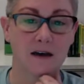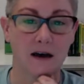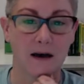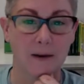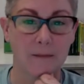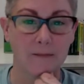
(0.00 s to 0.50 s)

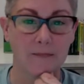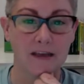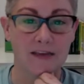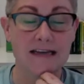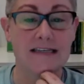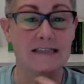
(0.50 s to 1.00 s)
Um,
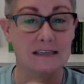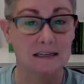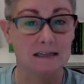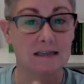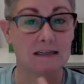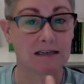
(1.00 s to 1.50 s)
they
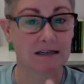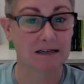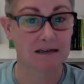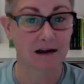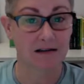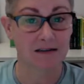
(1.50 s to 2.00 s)
did
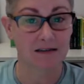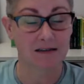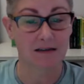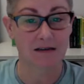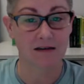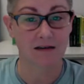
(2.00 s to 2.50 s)
discuss
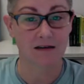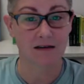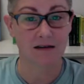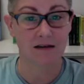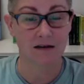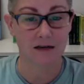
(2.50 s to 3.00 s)

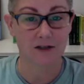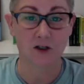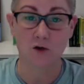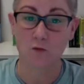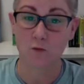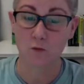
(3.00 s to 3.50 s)
the need
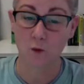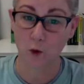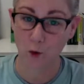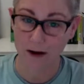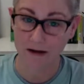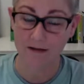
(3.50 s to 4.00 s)
to
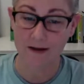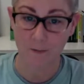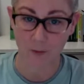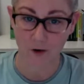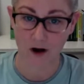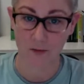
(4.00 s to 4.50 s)
quickly
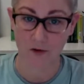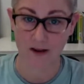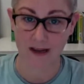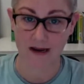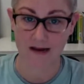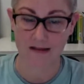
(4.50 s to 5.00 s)

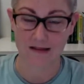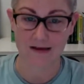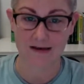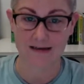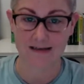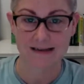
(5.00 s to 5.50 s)
promulgate
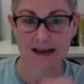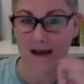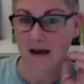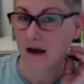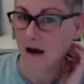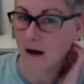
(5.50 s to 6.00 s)
these
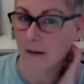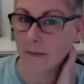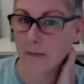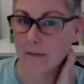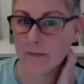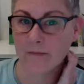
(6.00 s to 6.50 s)

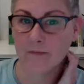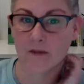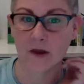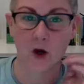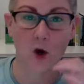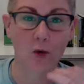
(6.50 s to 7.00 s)
um,
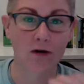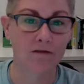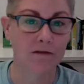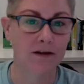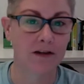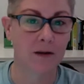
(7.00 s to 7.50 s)

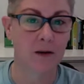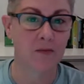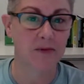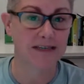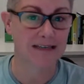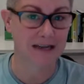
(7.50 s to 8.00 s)
equivalent
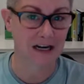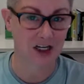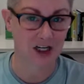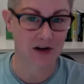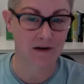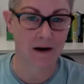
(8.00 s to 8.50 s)

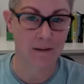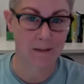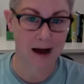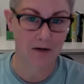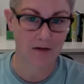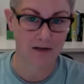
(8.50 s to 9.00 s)
possession
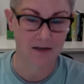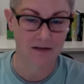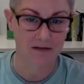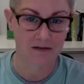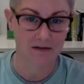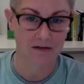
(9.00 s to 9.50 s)
amounts.
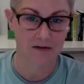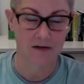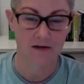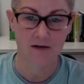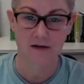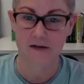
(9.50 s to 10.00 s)

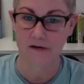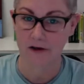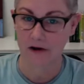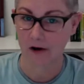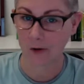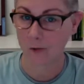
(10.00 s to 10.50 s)
So
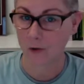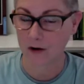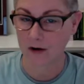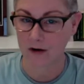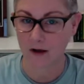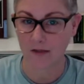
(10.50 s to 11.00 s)
they are
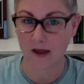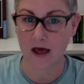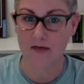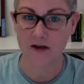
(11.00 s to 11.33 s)
working on that.